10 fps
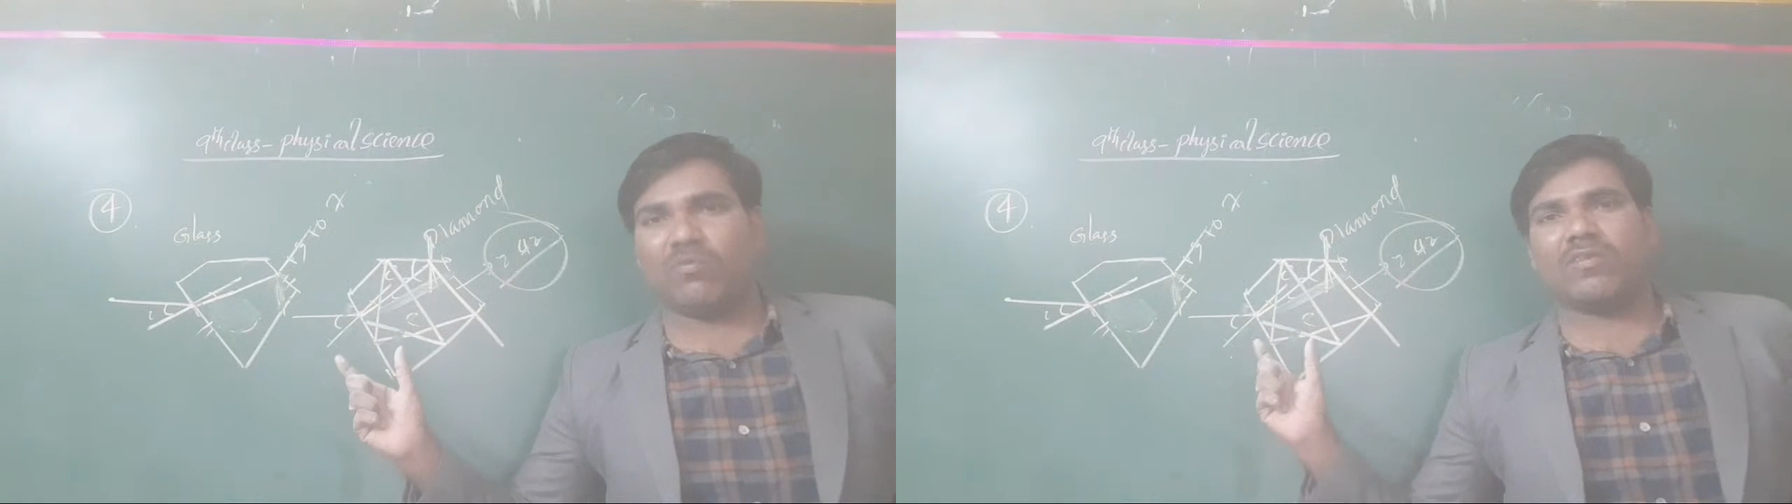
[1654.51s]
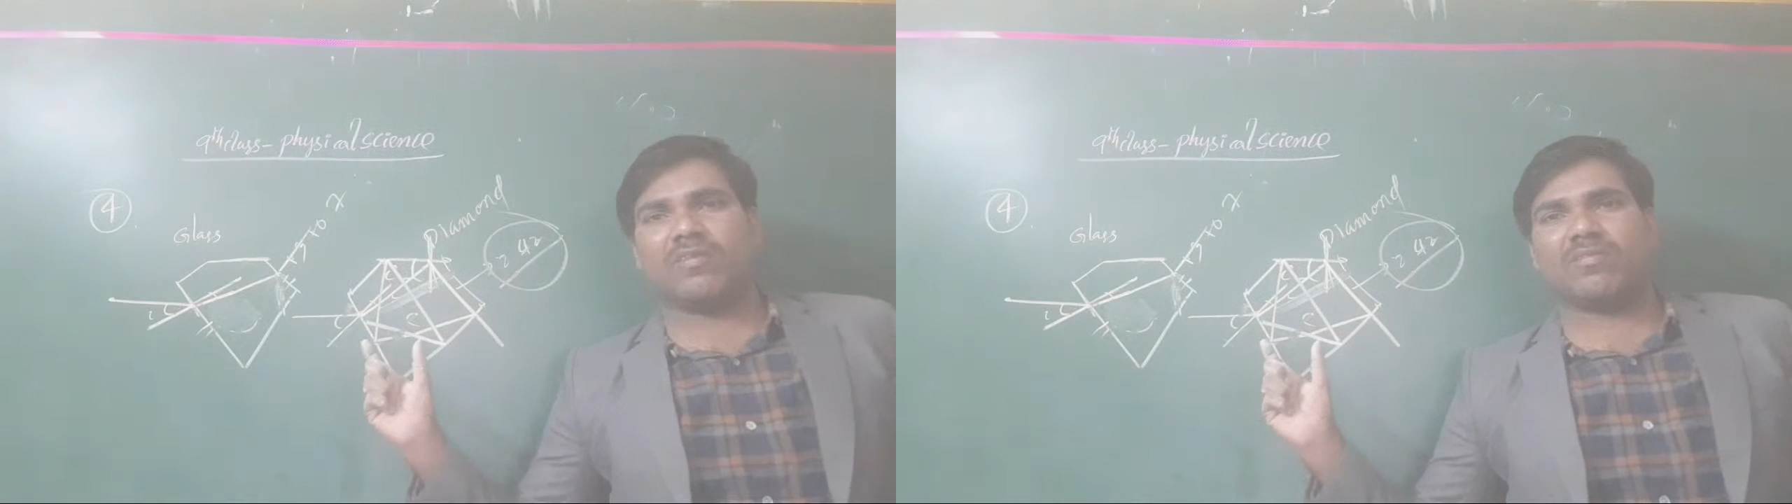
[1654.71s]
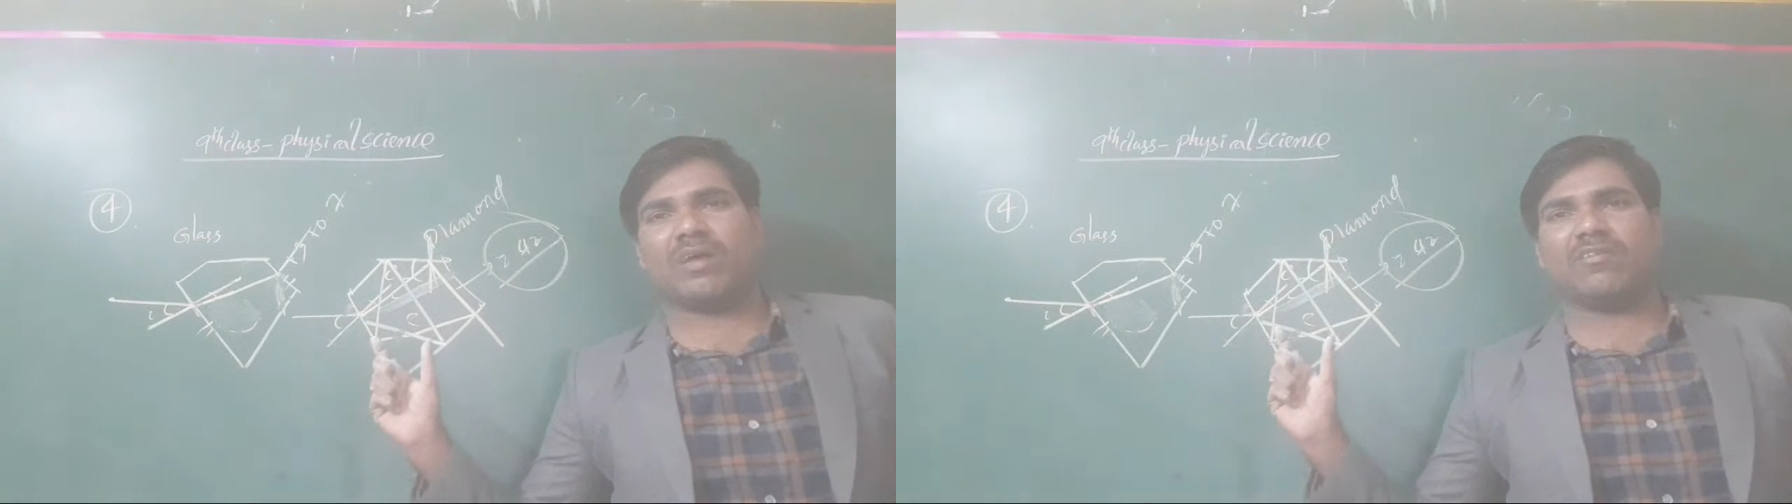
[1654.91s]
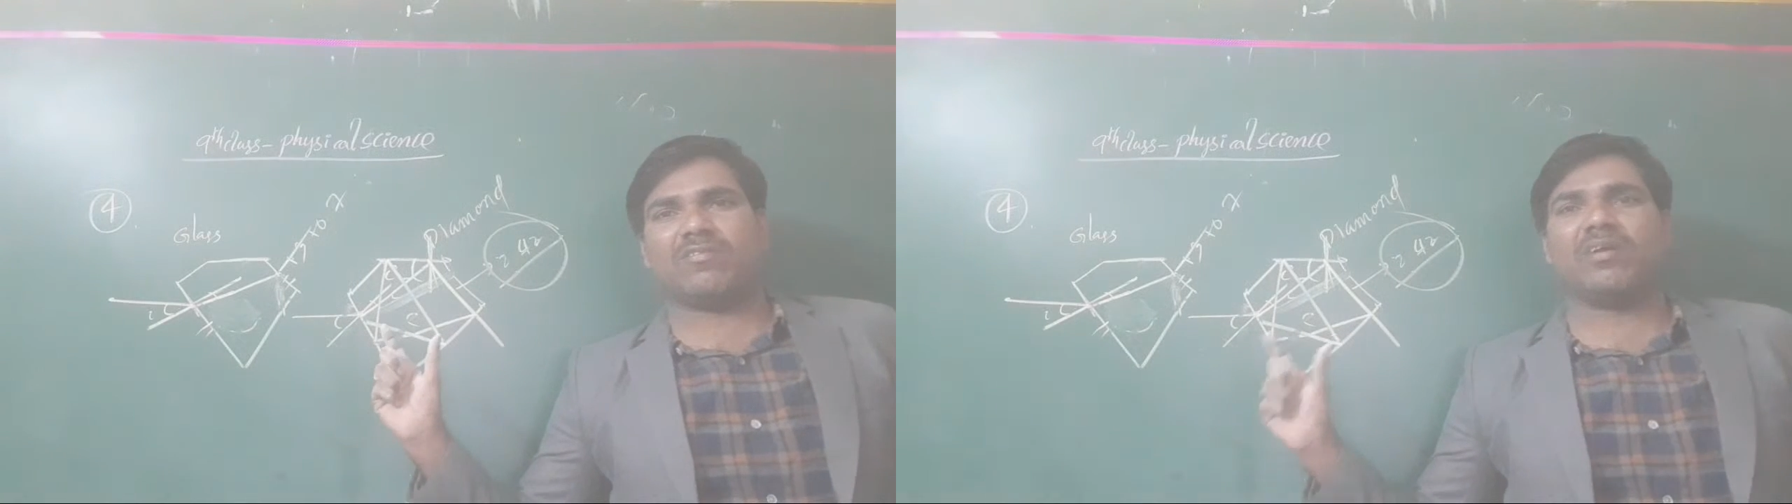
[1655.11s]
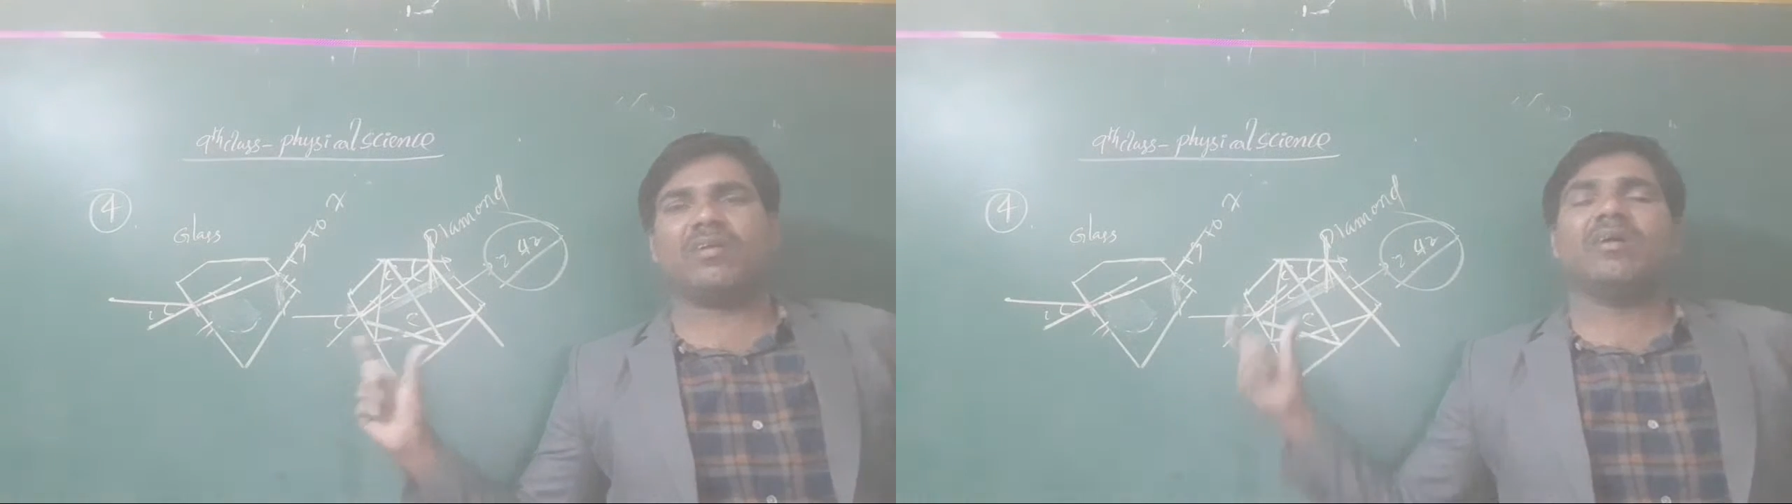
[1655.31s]
word this
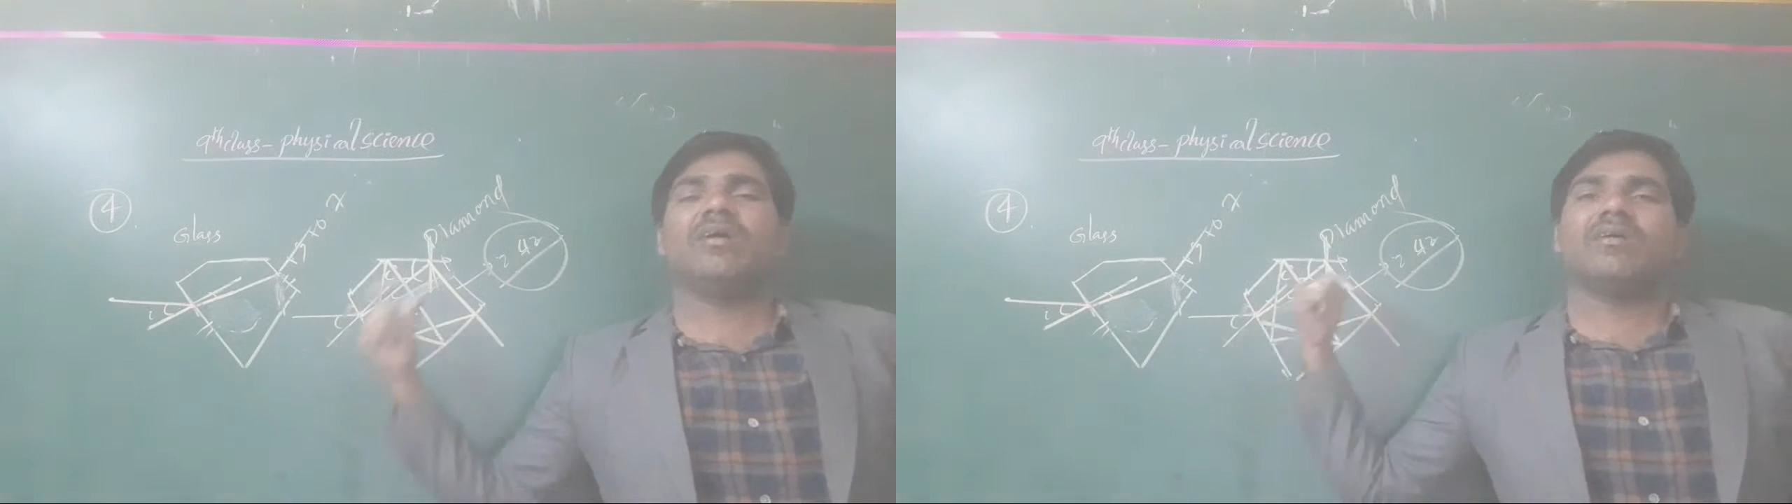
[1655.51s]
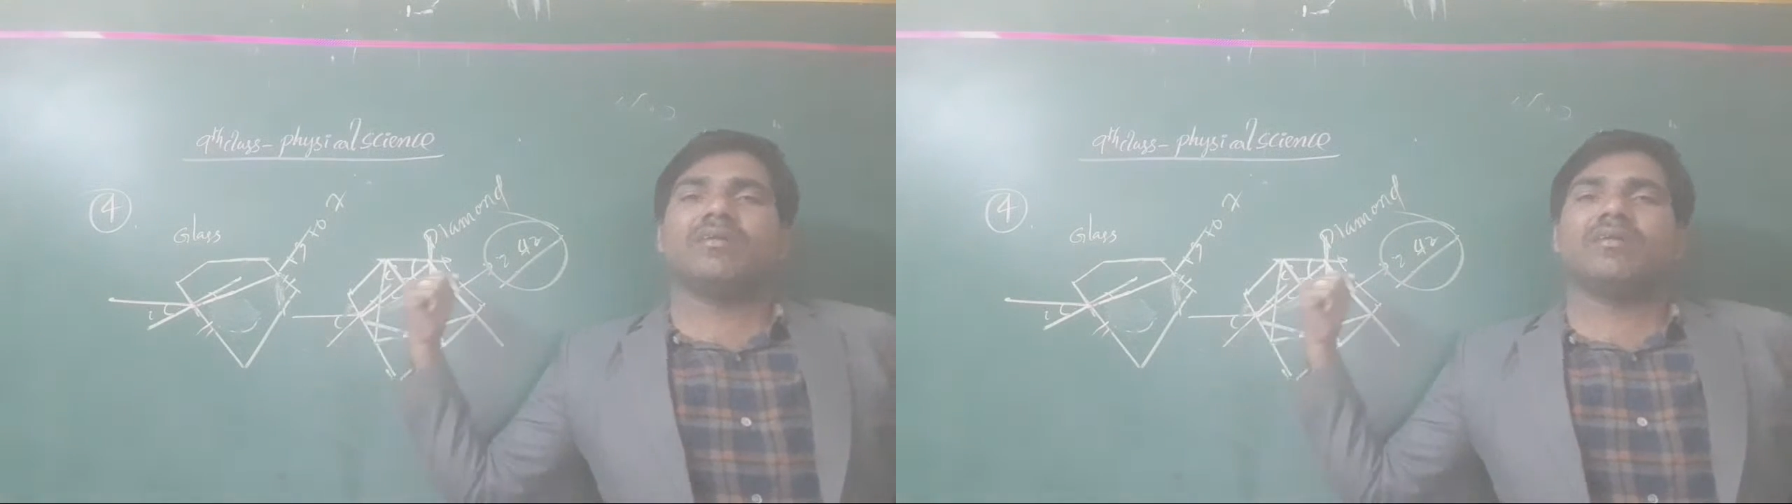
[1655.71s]
answer,